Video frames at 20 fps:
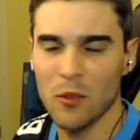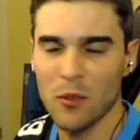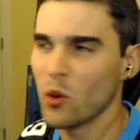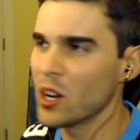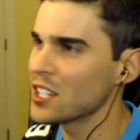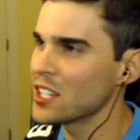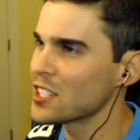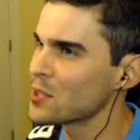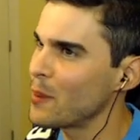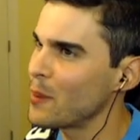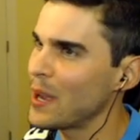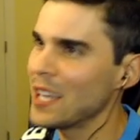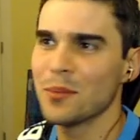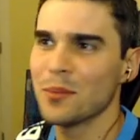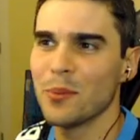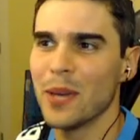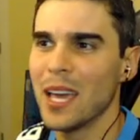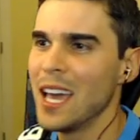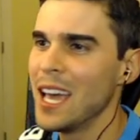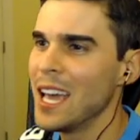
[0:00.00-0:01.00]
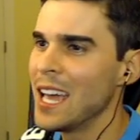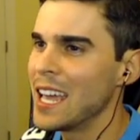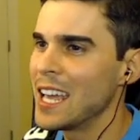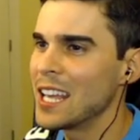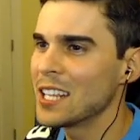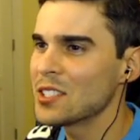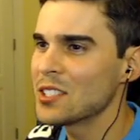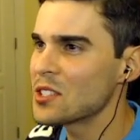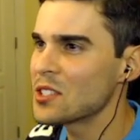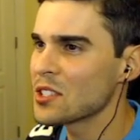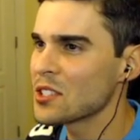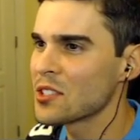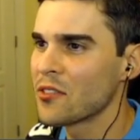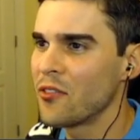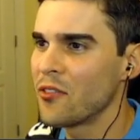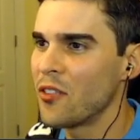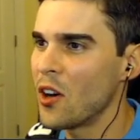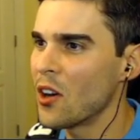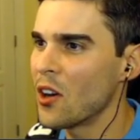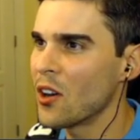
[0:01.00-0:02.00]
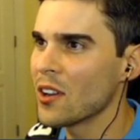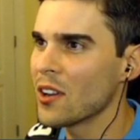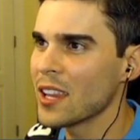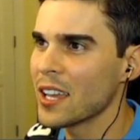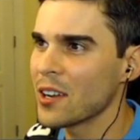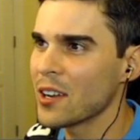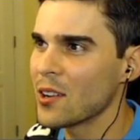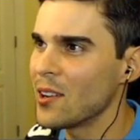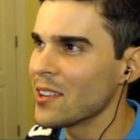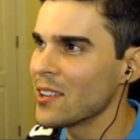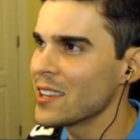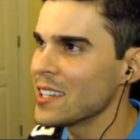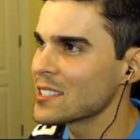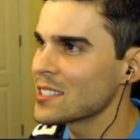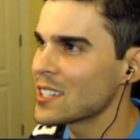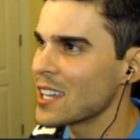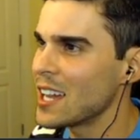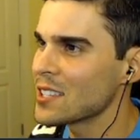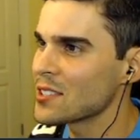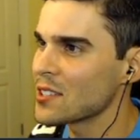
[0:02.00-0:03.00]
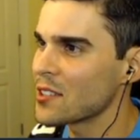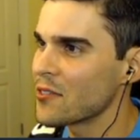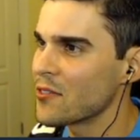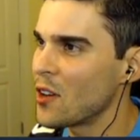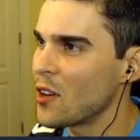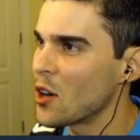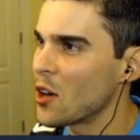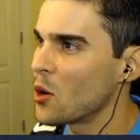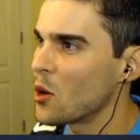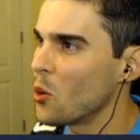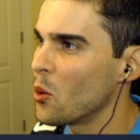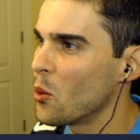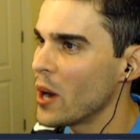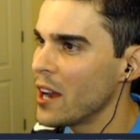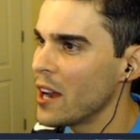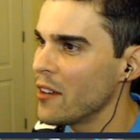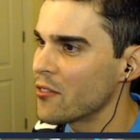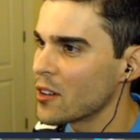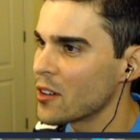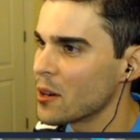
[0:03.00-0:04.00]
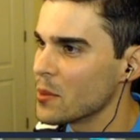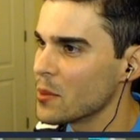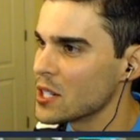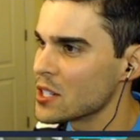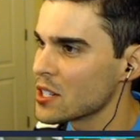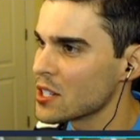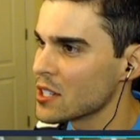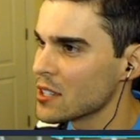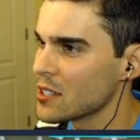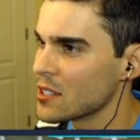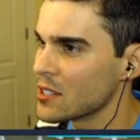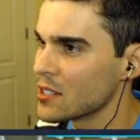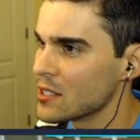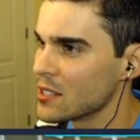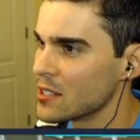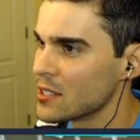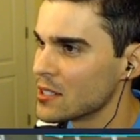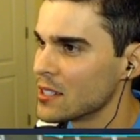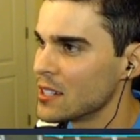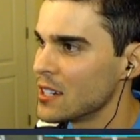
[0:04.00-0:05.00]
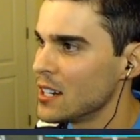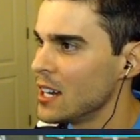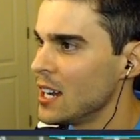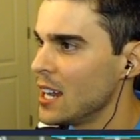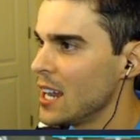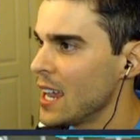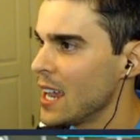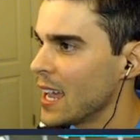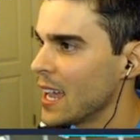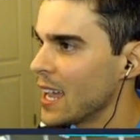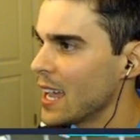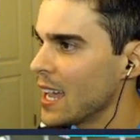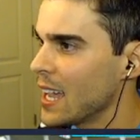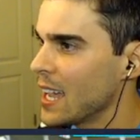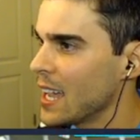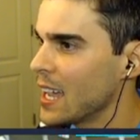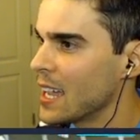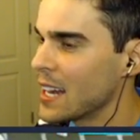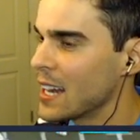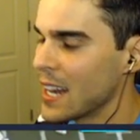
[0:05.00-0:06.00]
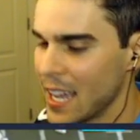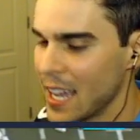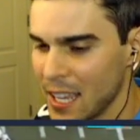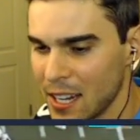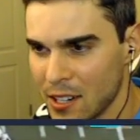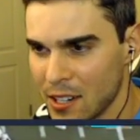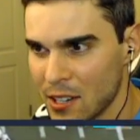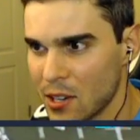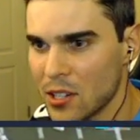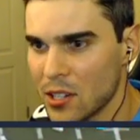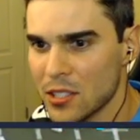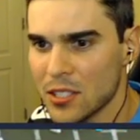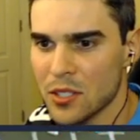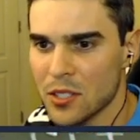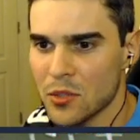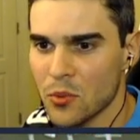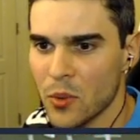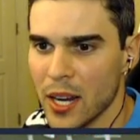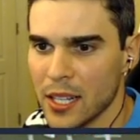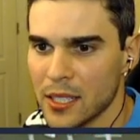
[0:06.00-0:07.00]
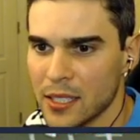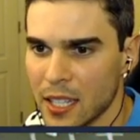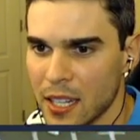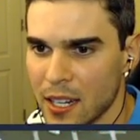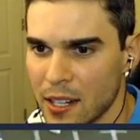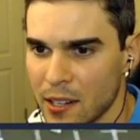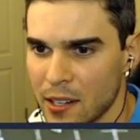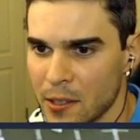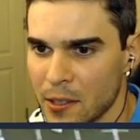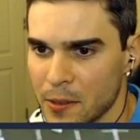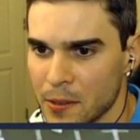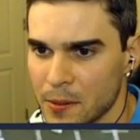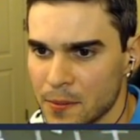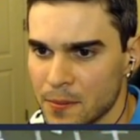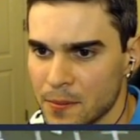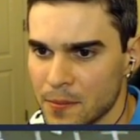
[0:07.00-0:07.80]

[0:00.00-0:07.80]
What is space, man? It's just far. Like, all these guys are far away from each other. And Hayden Hurst is right there.